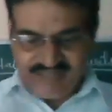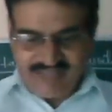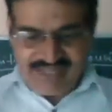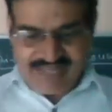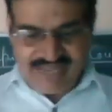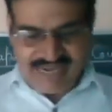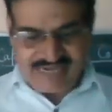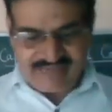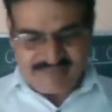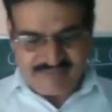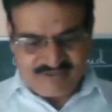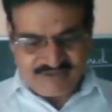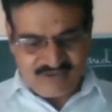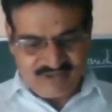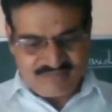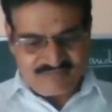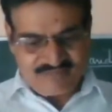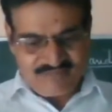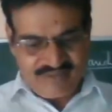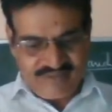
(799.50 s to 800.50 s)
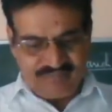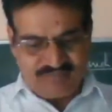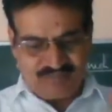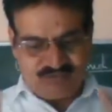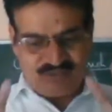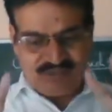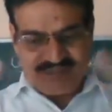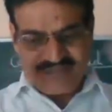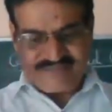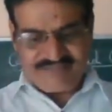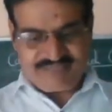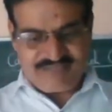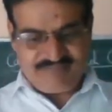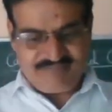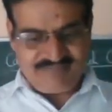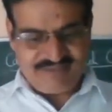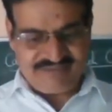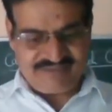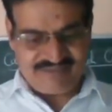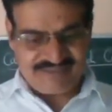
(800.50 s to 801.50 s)
had become Mughals
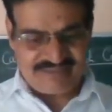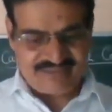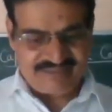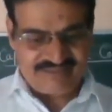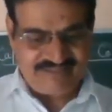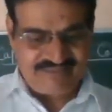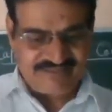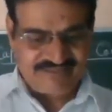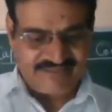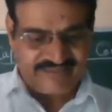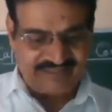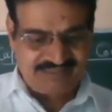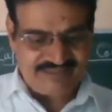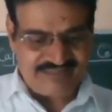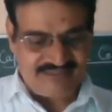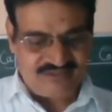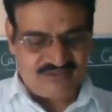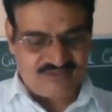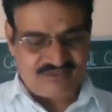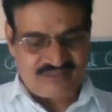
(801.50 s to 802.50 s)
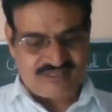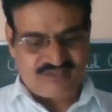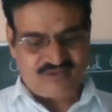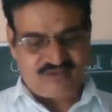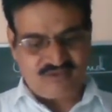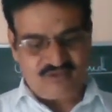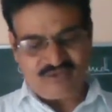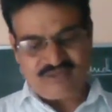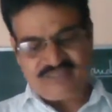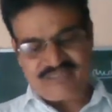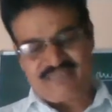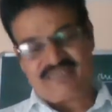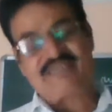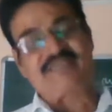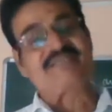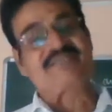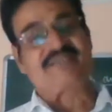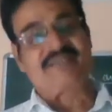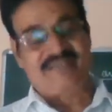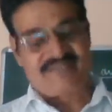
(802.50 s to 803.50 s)
emperors entered into the close
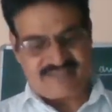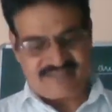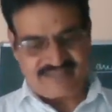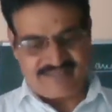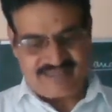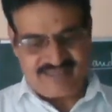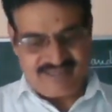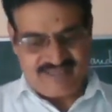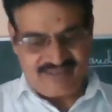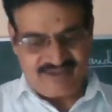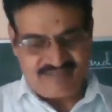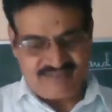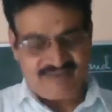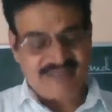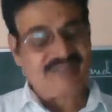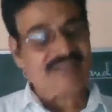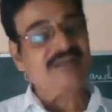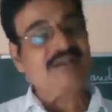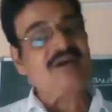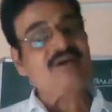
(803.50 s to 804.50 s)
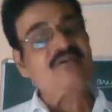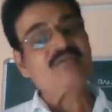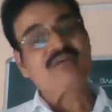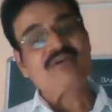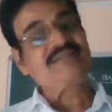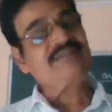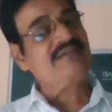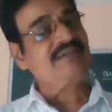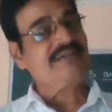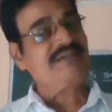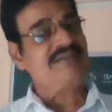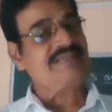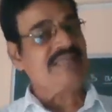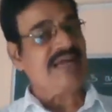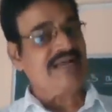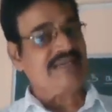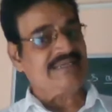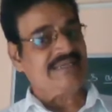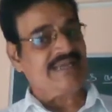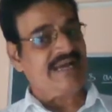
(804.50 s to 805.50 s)
relationship with the. Now one thing is
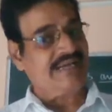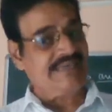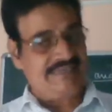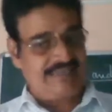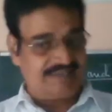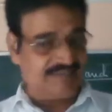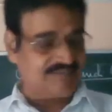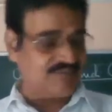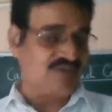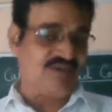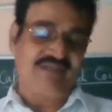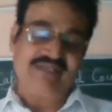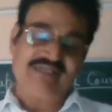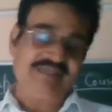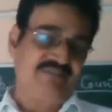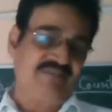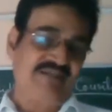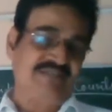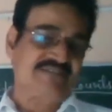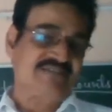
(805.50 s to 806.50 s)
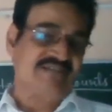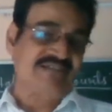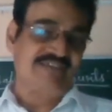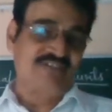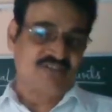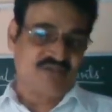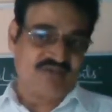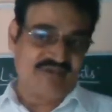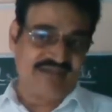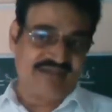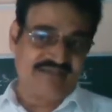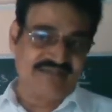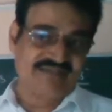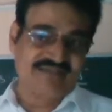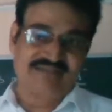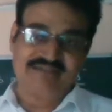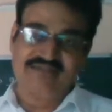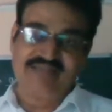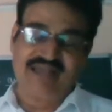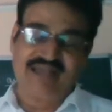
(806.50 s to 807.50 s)
that I have already mentioned
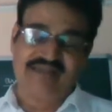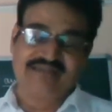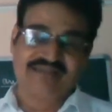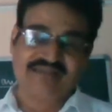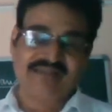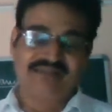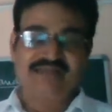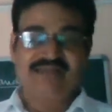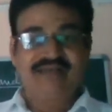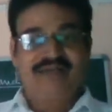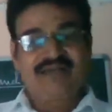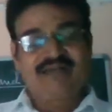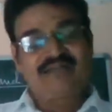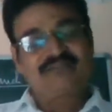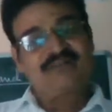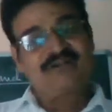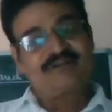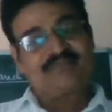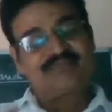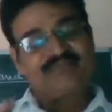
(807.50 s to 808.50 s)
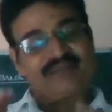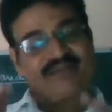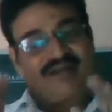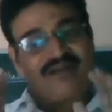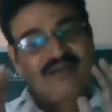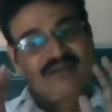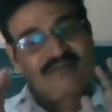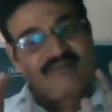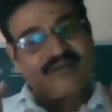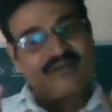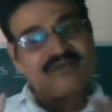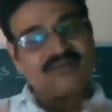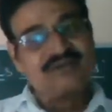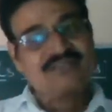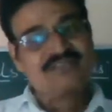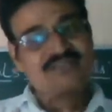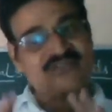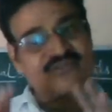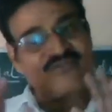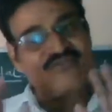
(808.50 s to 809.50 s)
students that the Akbar
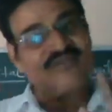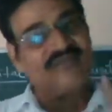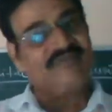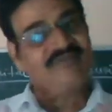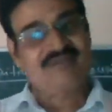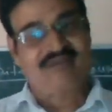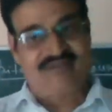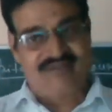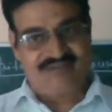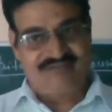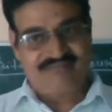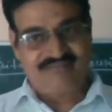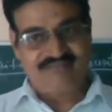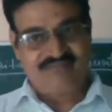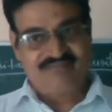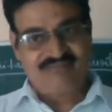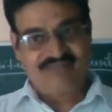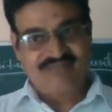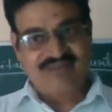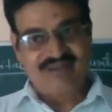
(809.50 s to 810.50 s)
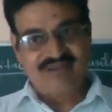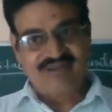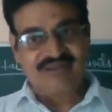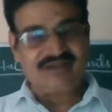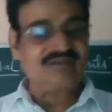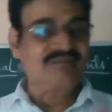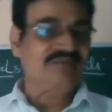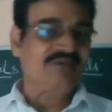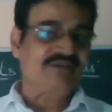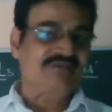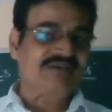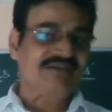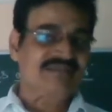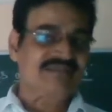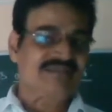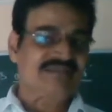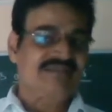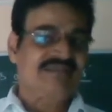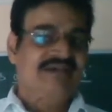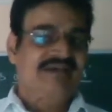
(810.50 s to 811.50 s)
was too liberal. Akbar
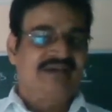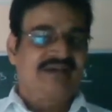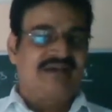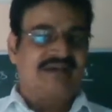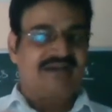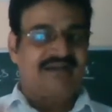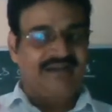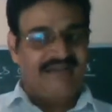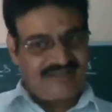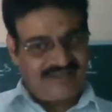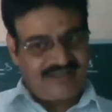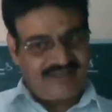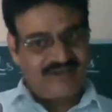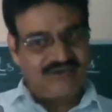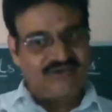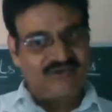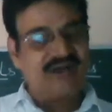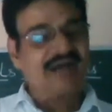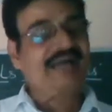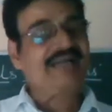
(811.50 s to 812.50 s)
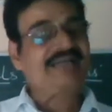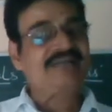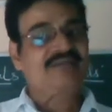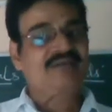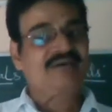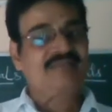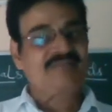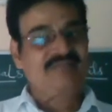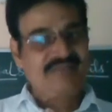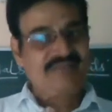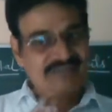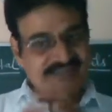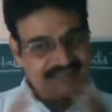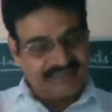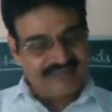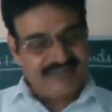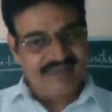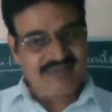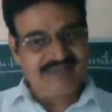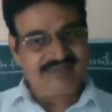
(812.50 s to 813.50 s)
was now and the
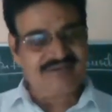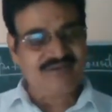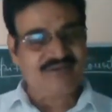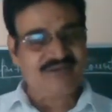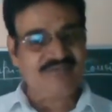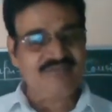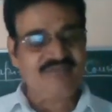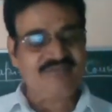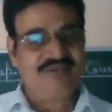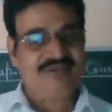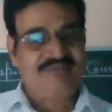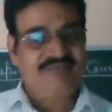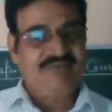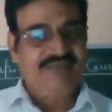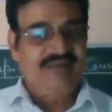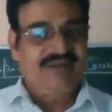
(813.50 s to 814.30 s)
many kind of the